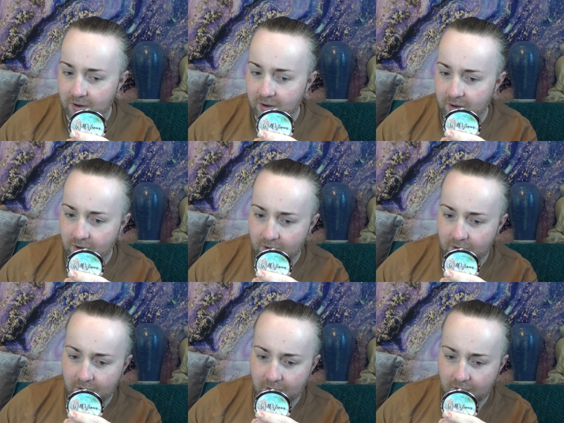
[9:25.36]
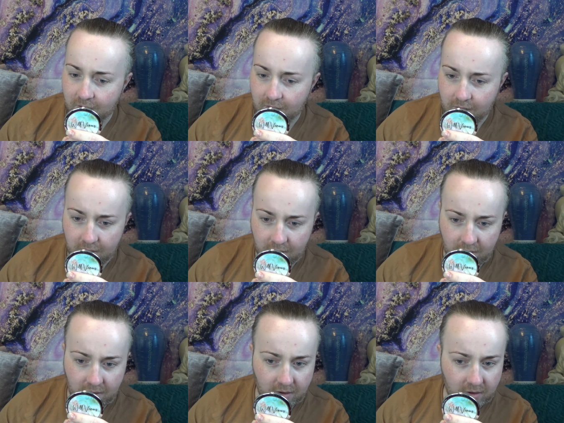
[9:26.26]

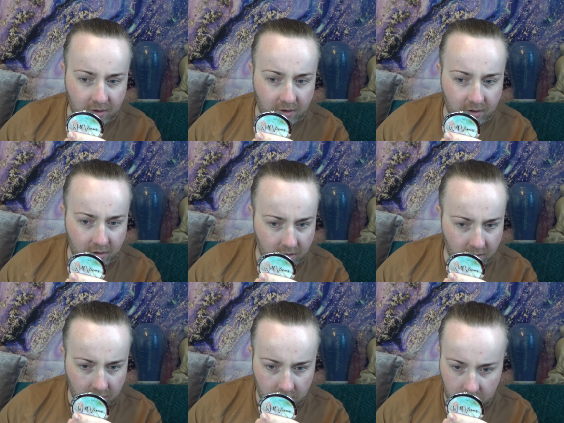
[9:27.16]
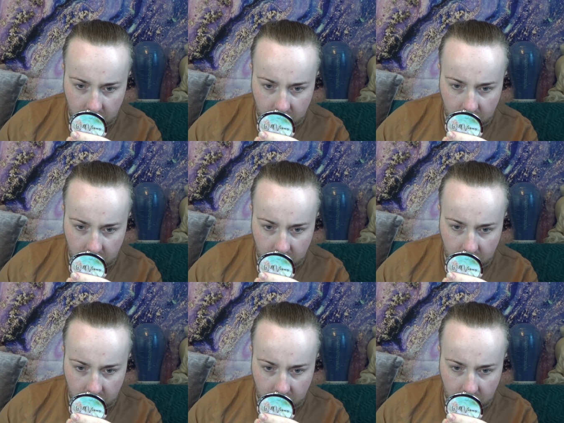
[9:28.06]
(silence)